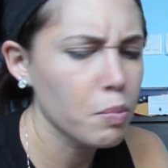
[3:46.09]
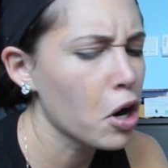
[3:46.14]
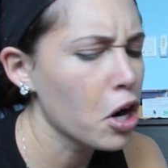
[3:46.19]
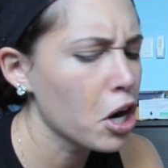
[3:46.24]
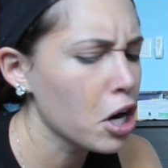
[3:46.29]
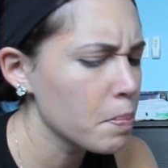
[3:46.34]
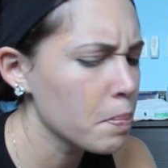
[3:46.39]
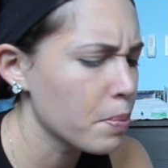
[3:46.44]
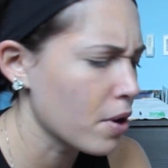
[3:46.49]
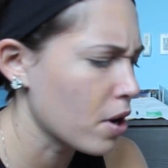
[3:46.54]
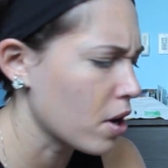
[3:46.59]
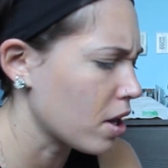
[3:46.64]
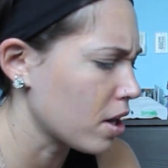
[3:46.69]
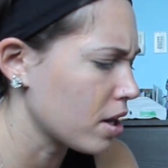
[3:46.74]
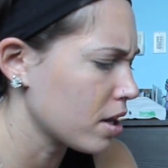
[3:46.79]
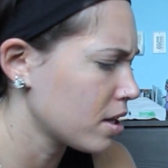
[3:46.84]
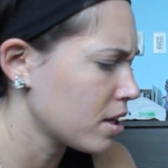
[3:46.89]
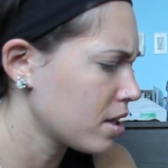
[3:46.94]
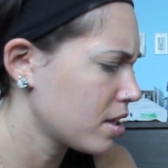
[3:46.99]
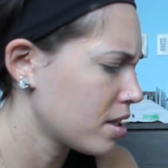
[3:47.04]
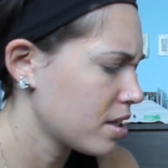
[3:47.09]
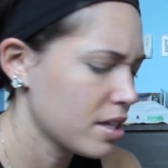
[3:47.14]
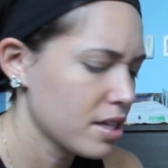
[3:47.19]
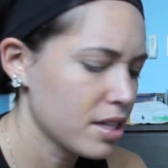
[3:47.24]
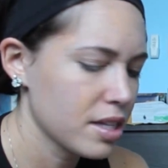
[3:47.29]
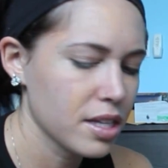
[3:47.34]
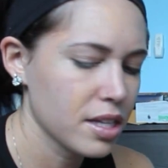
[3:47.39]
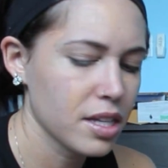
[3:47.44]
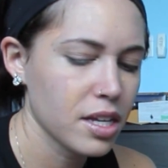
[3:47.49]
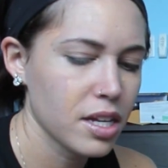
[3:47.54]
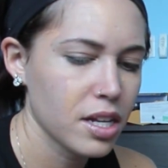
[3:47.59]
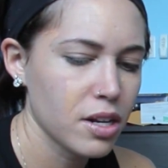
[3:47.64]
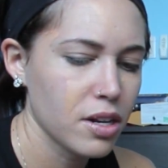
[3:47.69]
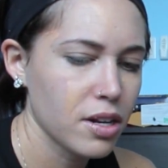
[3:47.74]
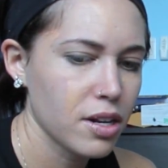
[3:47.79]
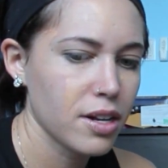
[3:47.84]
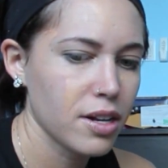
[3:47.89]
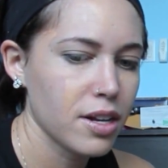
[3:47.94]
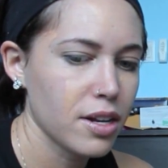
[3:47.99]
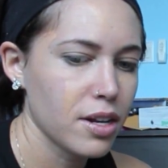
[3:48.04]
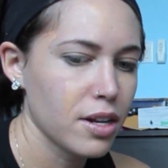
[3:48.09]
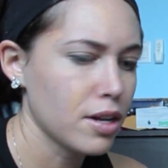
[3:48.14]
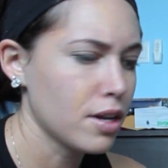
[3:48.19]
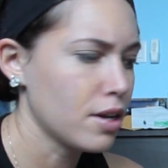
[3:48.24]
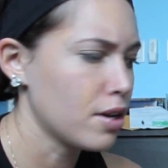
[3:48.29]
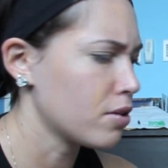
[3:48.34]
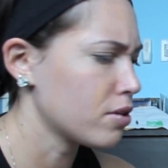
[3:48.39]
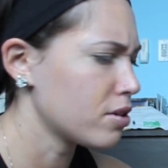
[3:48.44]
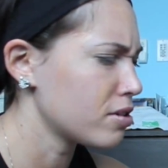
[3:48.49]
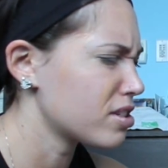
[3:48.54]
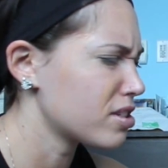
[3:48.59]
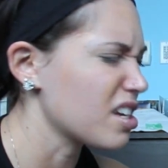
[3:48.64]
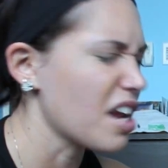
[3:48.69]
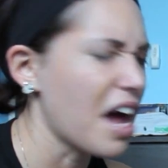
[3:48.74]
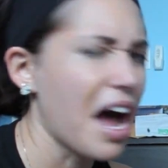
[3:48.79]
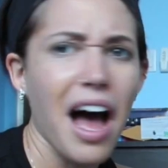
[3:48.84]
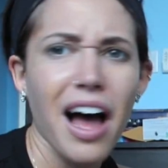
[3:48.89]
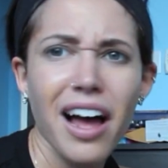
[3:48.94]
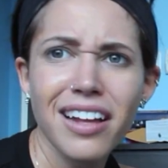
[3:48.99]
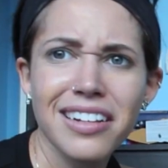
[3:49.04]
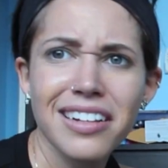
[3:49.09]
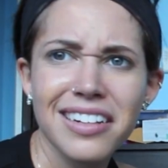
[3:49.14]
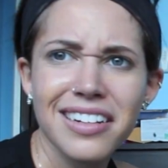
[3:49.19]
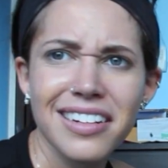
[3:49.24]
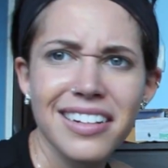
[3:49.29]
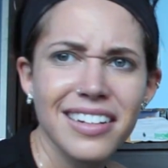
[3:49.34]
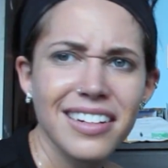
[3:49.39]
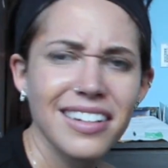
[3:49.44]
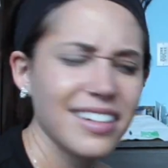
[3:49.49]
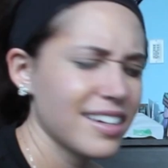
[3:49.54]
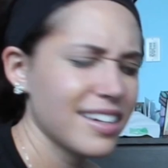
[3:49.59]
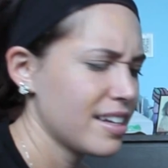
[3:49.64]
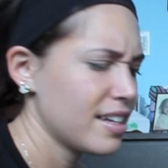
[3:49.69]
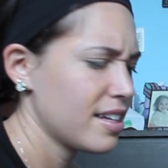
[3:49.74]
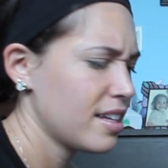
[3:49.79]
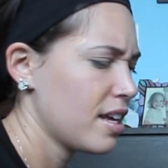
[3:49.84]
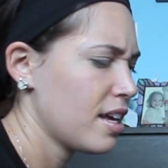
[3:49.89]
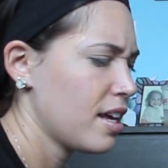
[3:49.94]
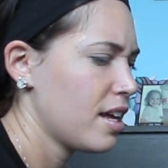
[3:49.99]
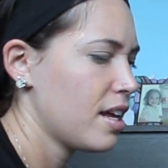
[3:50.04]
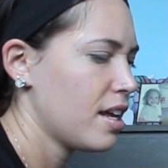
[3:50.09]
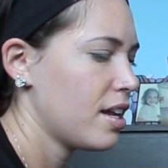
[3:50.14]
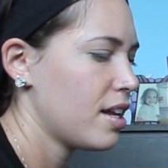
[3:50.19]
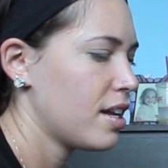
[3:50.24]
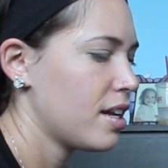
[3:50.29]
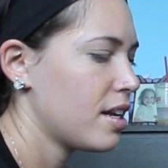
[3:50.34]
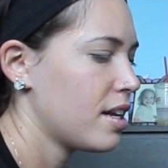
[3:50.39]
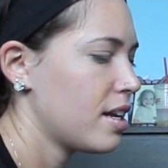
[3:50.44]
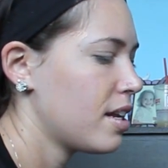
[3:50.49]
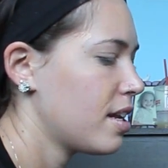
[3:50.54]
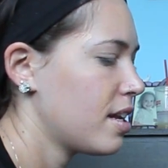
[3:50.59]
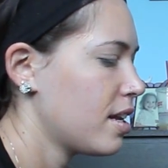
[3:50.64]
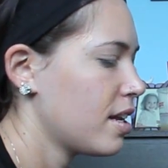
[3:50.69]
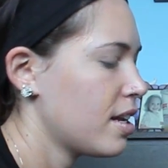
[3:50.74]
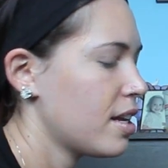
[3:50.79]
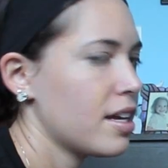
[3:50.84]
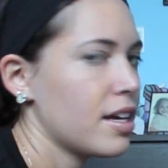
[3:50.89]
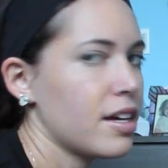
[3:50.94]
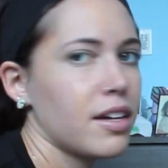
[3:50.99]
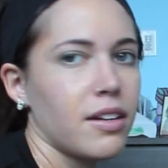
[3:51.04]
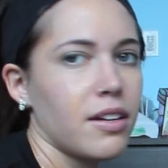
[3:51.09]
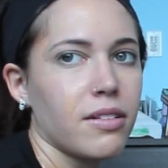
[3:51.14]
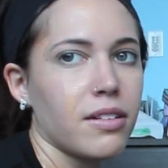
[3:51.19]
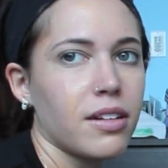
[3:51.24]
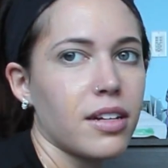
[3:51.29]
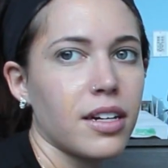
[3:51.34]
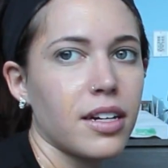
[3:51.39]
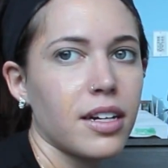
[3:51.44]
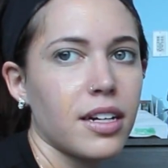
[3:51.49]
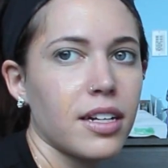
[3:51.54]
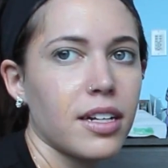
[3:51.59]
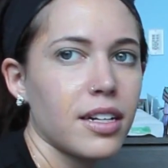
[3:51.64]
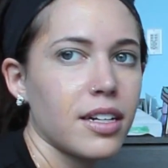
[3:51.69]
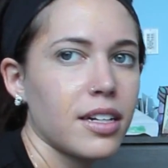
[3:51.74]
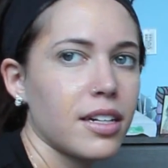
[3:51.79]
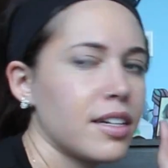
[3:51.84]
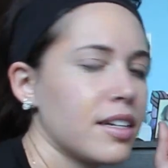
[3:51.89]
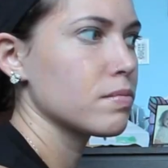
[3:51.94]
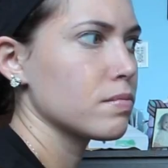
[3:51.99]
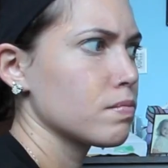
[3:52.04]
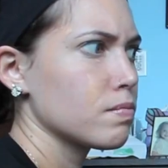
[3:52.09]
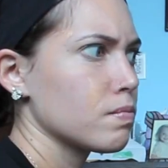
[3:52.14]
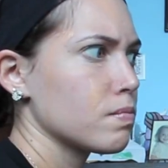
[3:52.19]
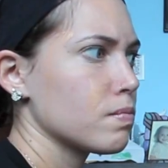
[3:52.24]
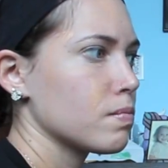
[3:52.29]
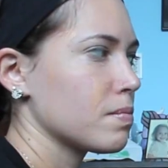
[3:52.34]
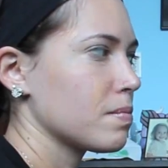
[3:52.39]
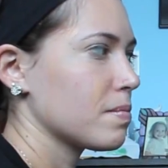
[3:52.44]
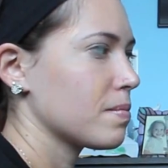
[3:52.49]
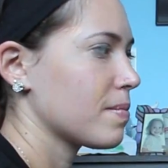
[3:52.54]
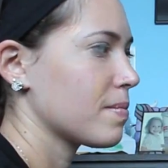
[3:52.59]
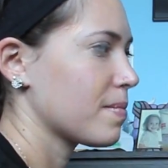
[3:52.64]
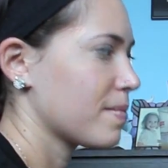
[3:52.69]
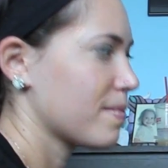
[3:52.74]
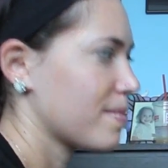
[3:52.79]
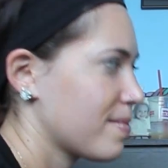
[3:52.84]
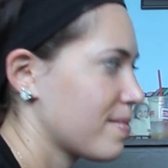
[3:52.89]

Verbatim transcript: Purple. There's purple on there too. No, there's not. That's purple, right? Oh God. Come to me.